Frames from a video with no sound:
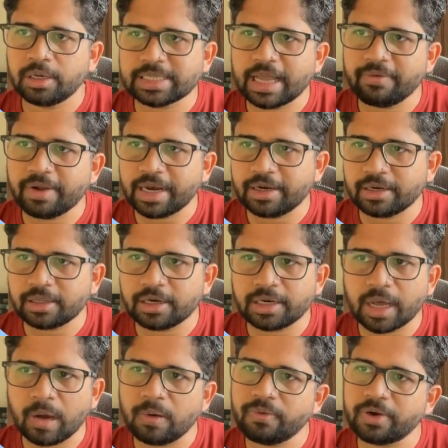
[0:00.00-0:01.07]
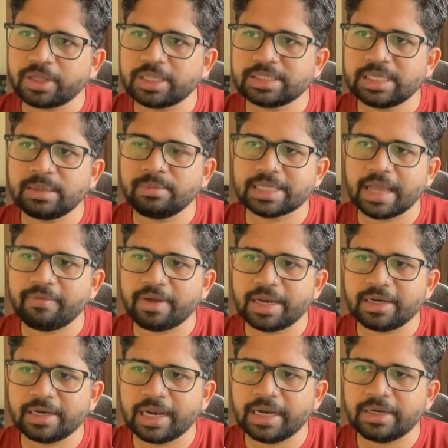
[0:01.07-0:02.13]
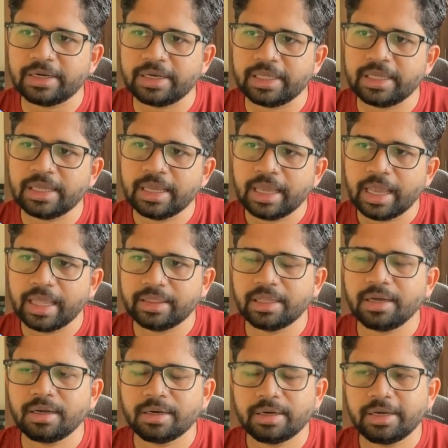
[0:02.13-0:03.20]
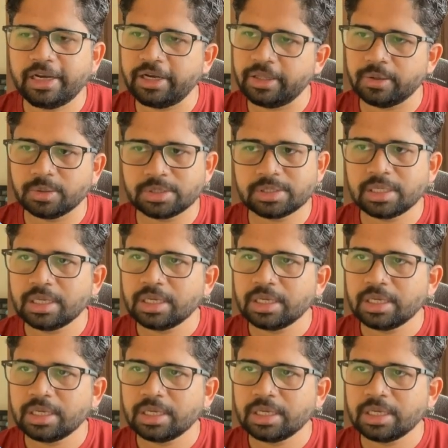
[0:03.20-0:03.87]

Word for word: I have added the DAO for the same. I have added entity and the DTOs.